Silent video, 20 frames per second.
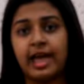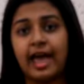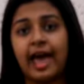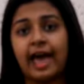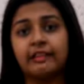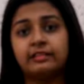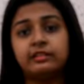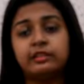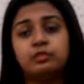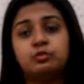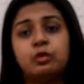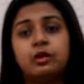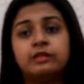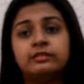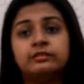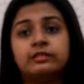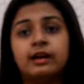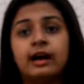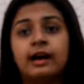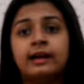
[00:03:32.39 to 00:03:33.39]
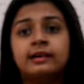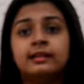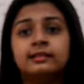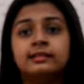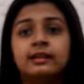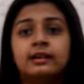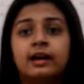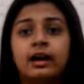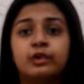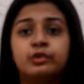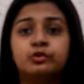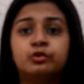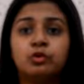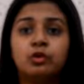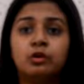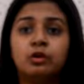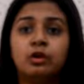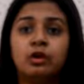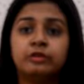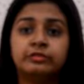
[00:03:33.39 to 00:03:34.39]
as it was under the
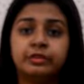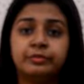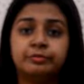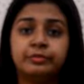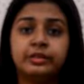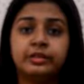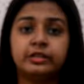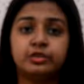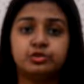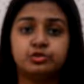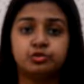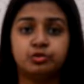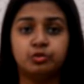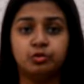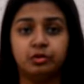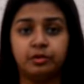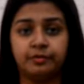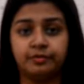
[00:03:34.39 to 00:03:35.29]
control of the British rule.